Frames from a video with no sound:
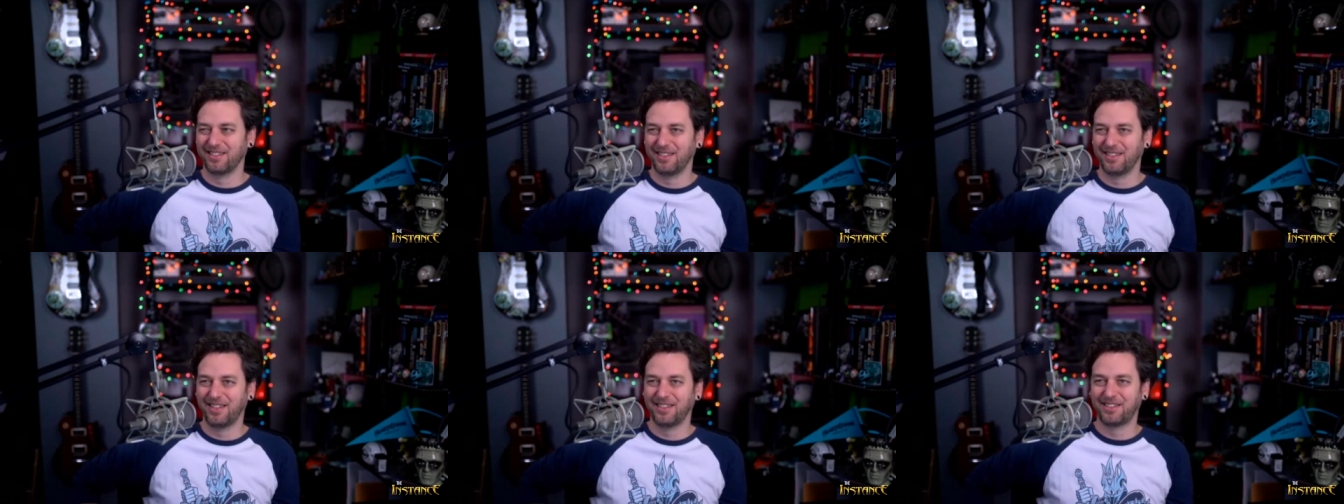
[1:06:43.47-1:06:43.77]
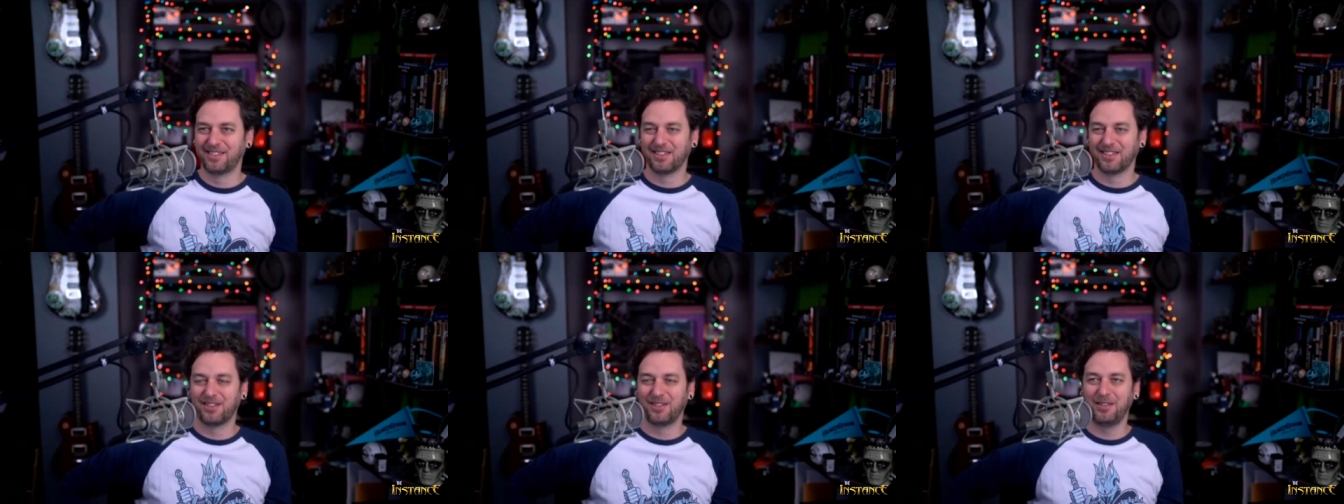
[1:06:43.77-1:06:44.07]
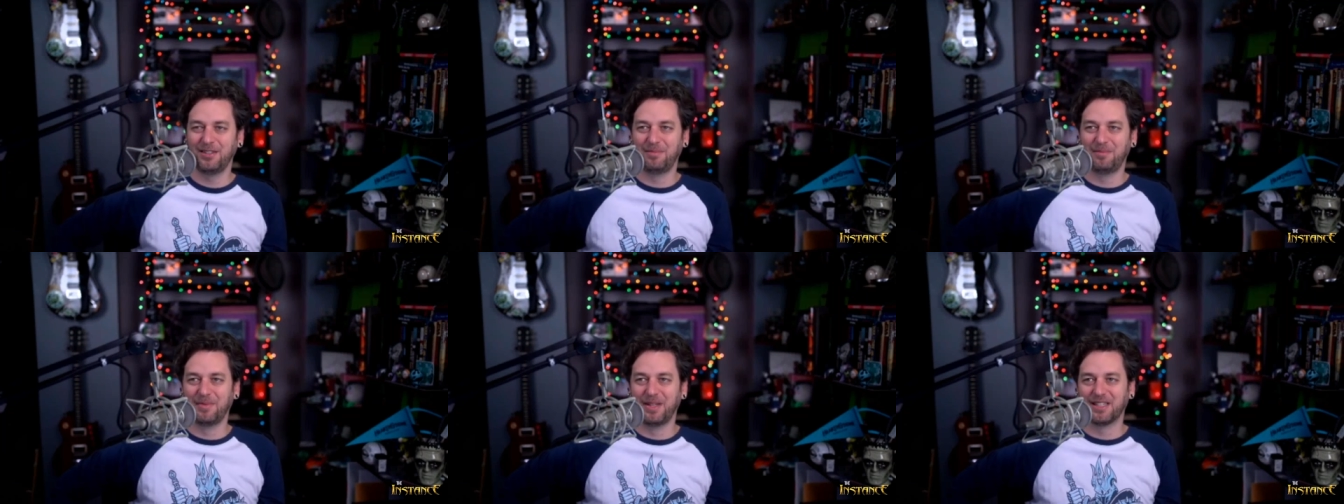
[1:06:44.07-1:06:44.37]
it's a
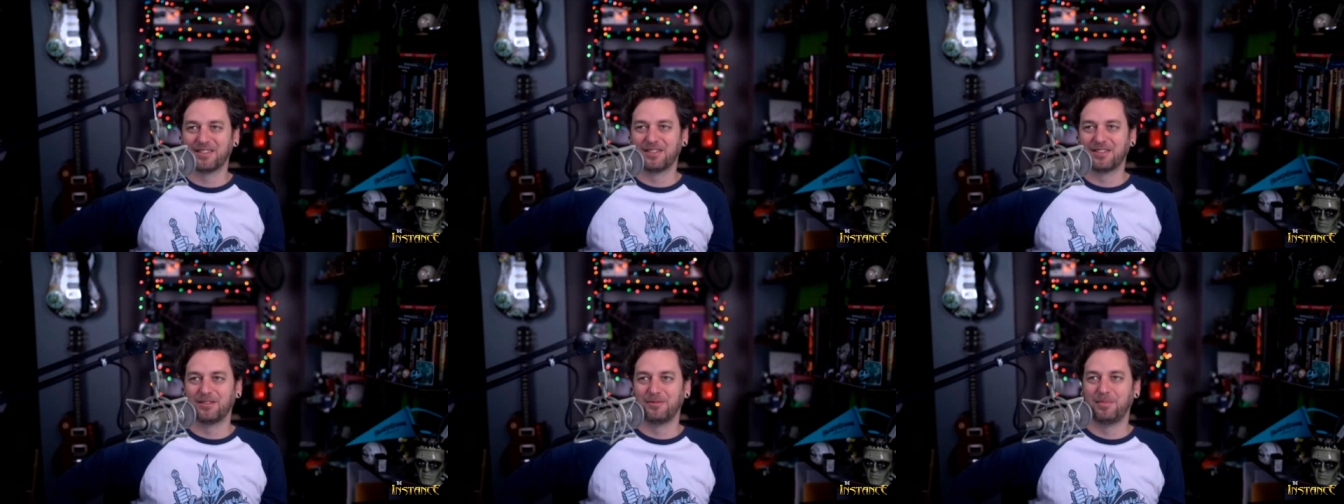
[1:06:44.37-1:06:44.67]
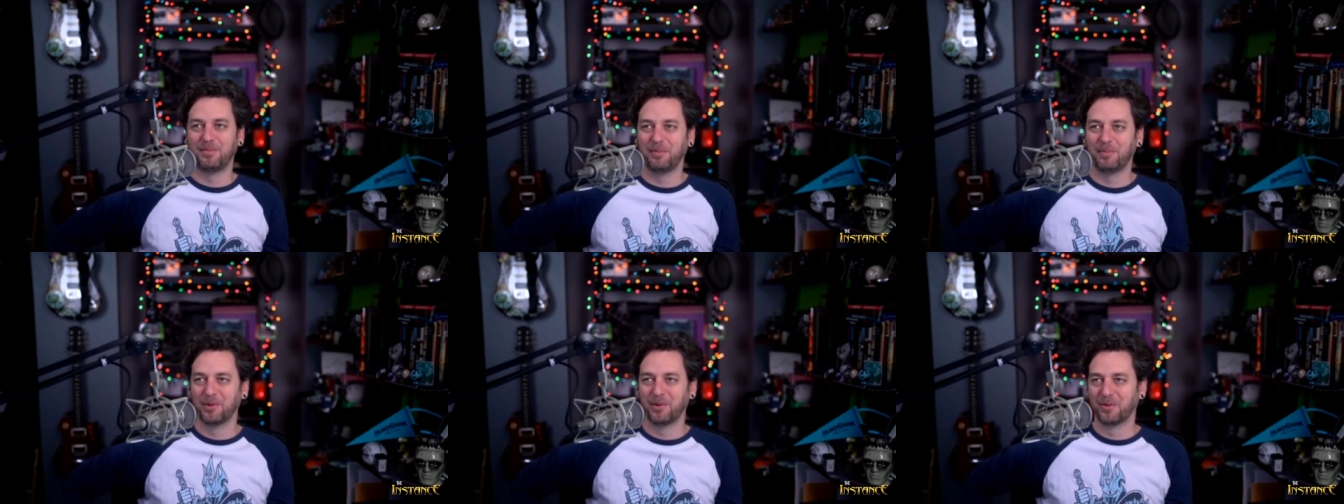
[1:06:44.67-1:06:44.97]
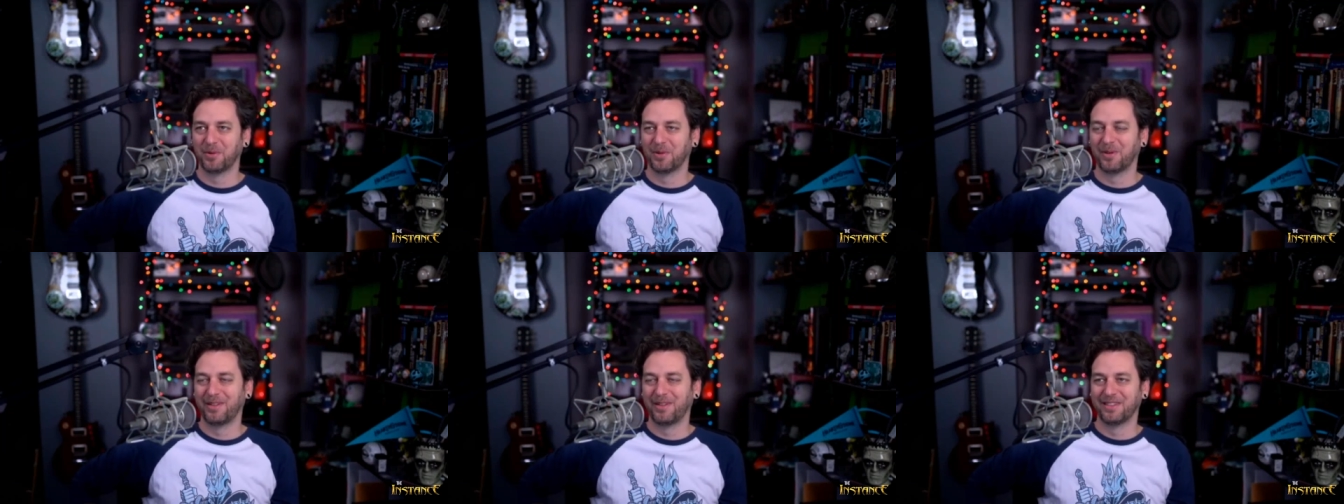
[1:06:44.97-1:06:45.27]
good mix of people
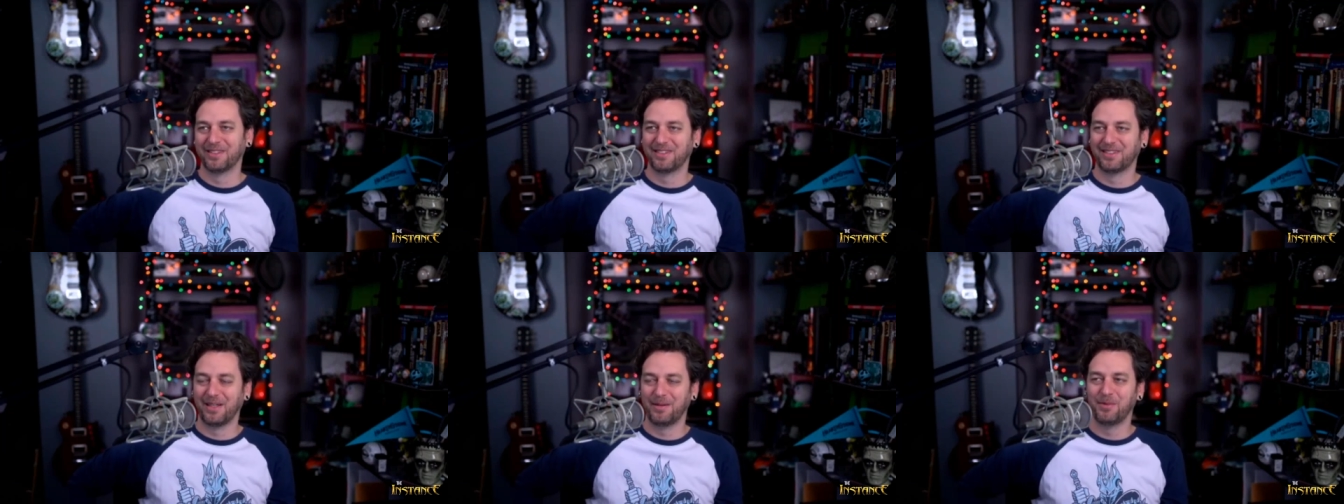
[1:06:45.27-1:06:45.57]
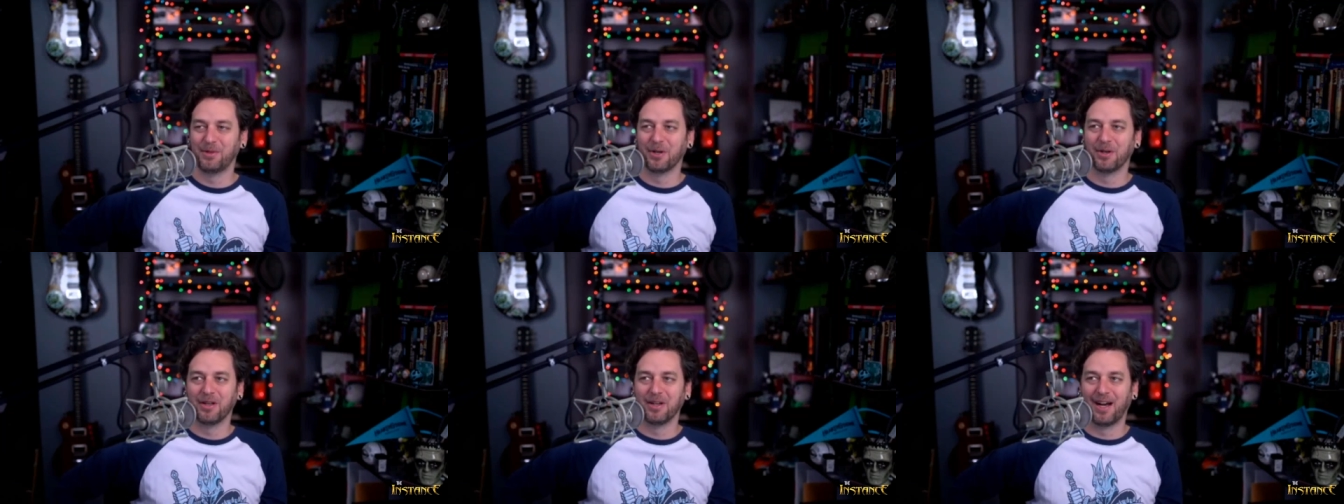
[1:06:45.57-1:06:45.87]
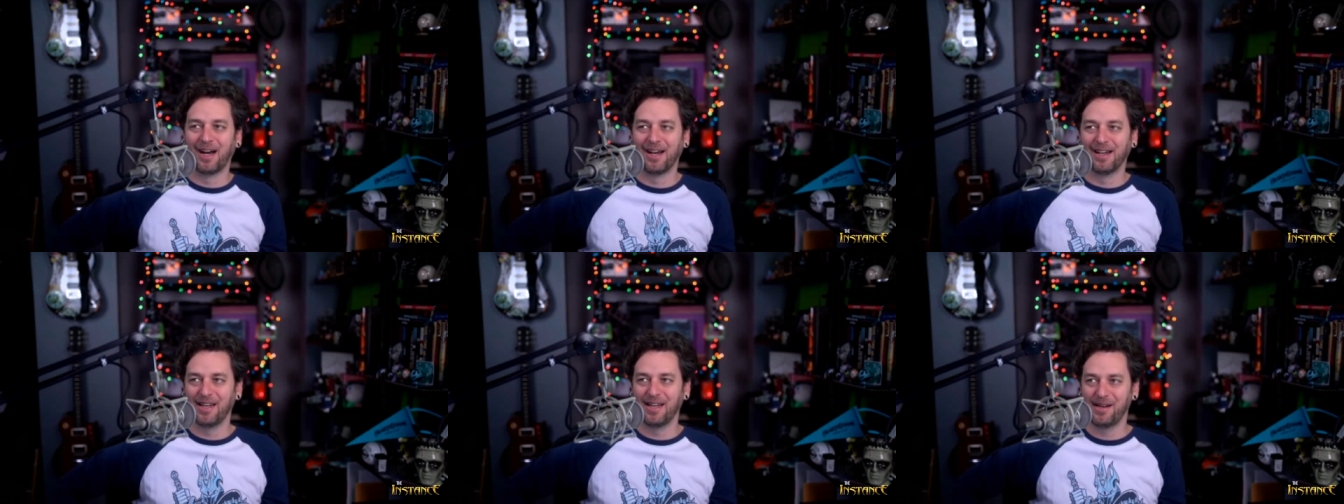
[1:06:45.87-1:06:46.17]
who are on the same journey
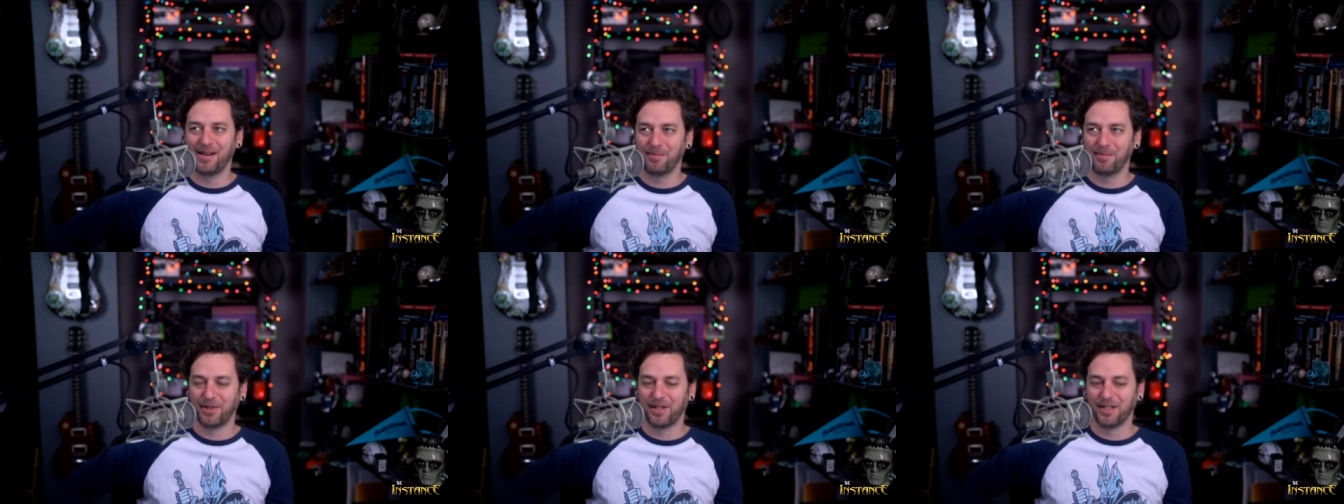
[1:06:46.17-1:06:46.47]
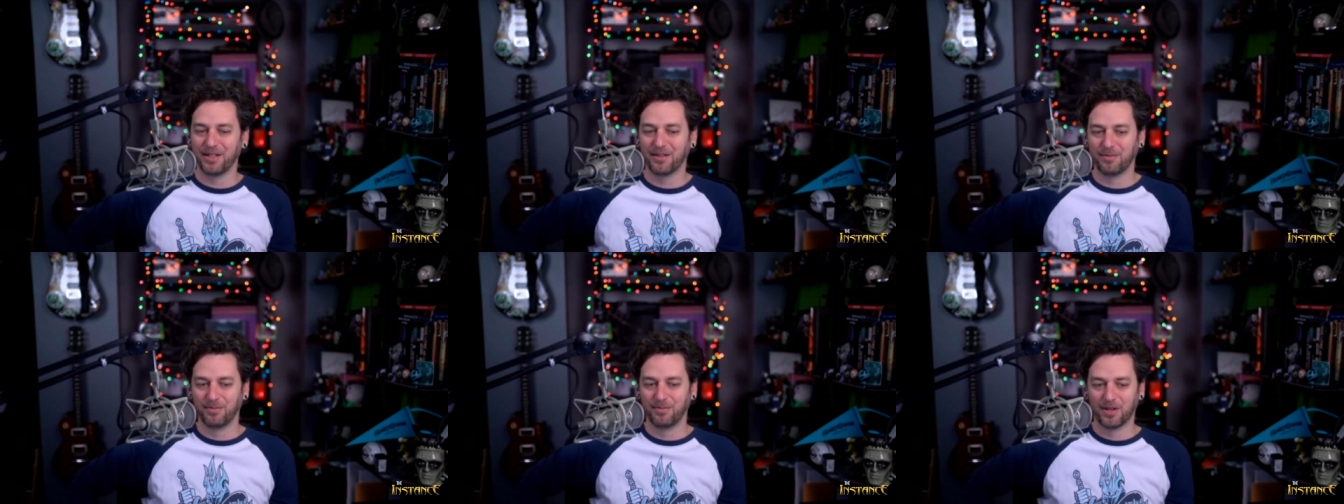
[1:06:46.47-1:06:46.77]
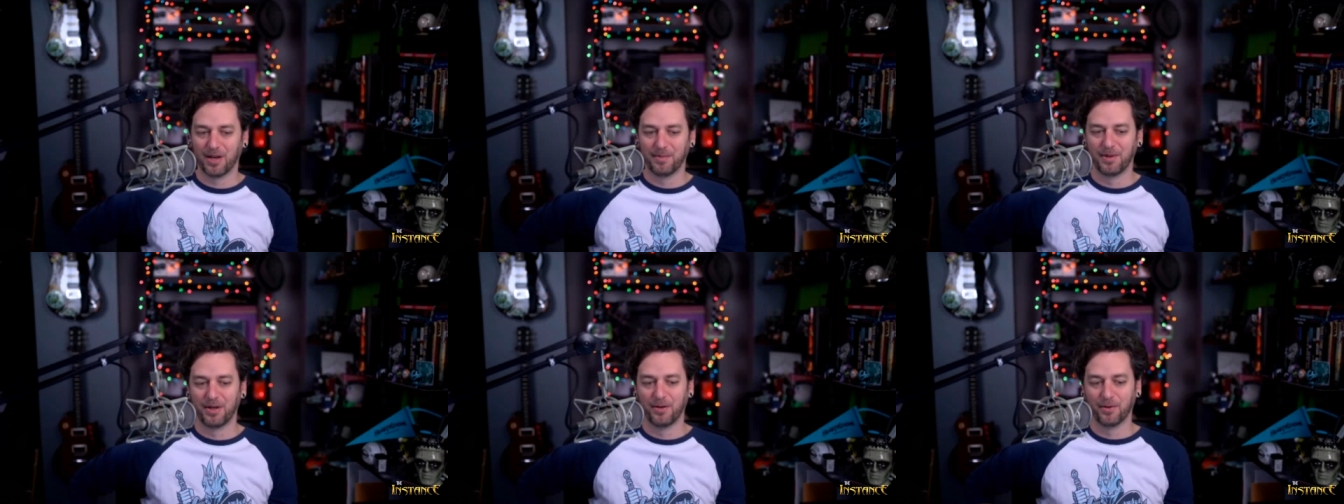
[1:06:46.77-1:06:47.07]
I am, like
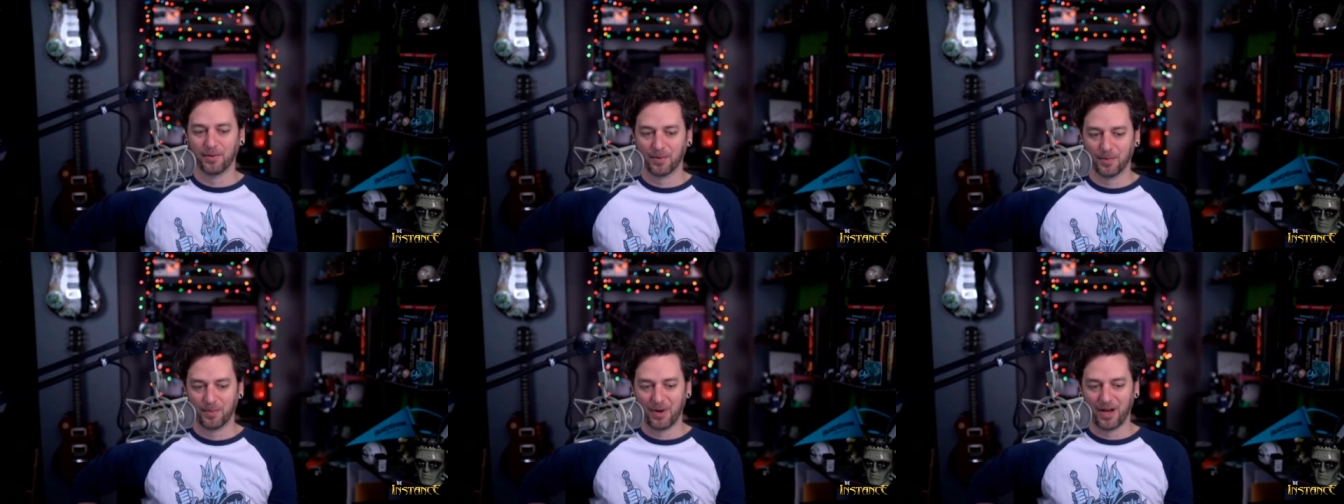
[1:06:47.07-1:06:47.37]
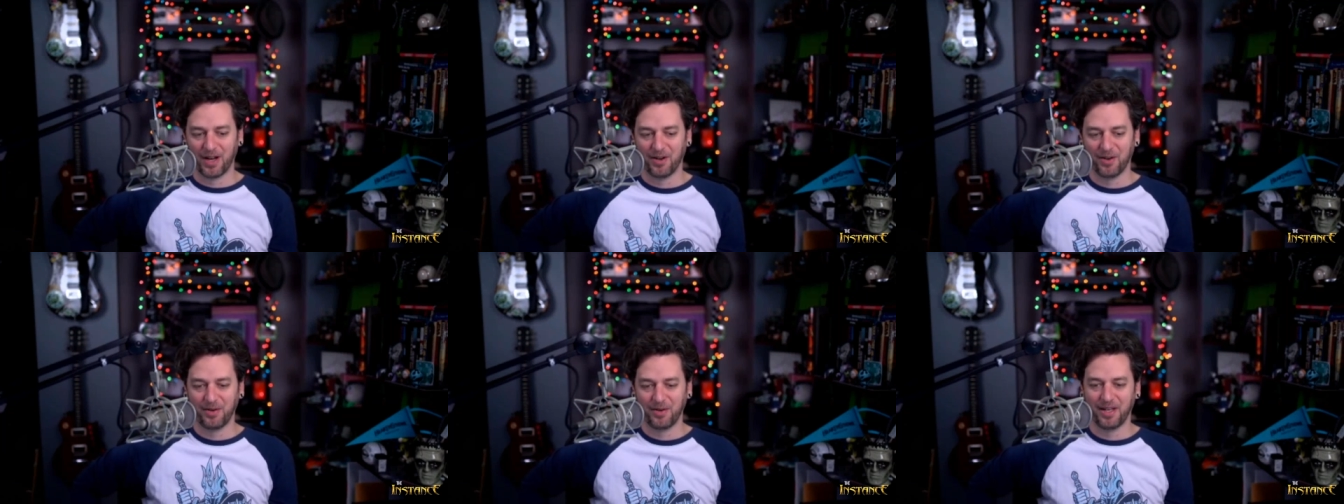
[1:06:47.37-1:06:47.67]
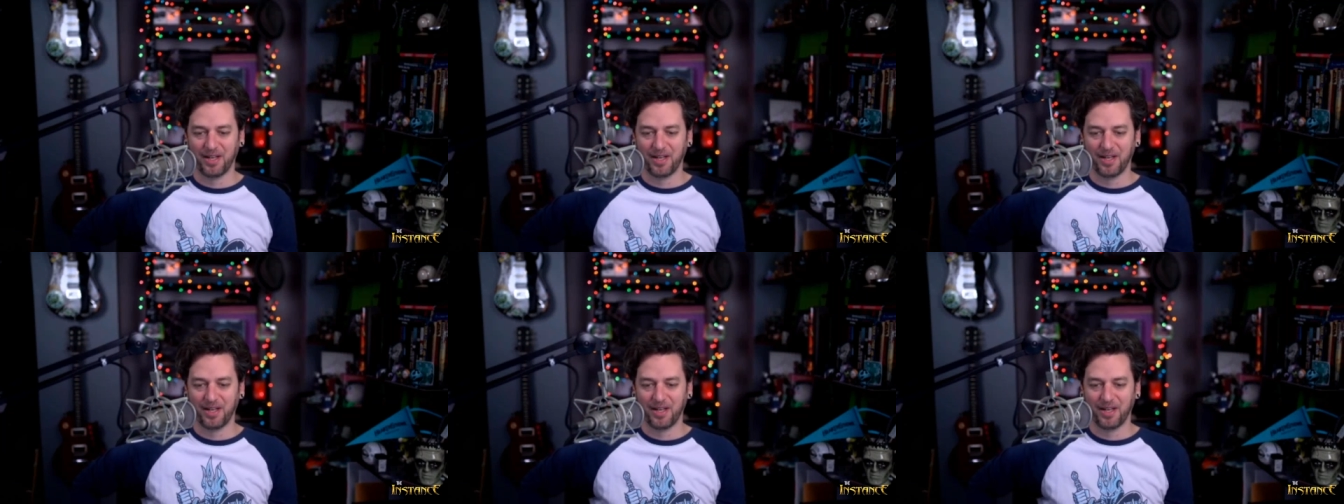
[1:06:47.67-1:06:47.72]
coming over from WoW,